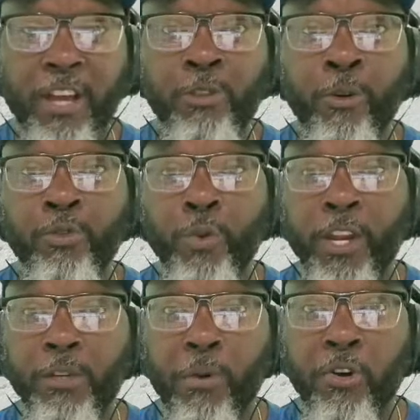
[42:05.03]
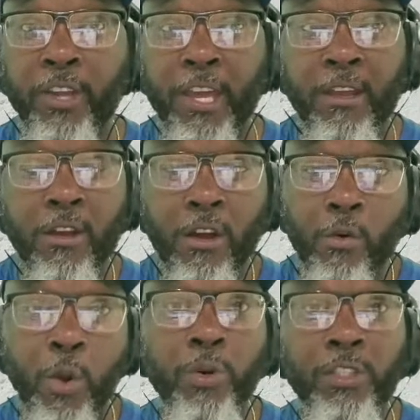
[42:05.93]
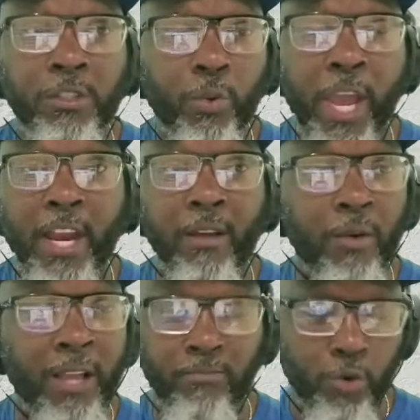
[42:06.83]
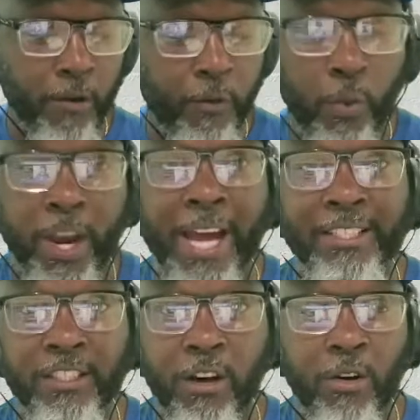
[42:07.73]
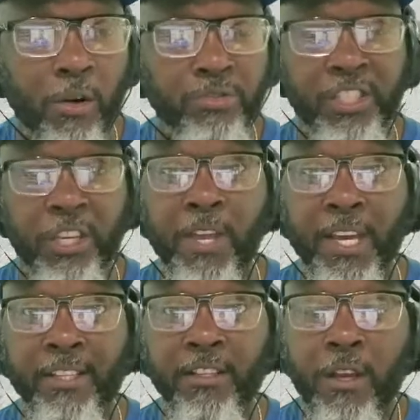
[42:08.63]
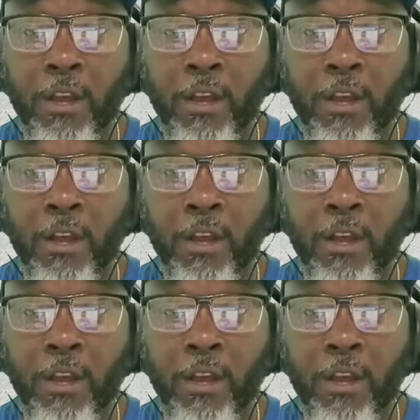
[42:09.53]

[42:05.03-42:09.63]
you're not supposed to win this ball game. From what I saw on CBS,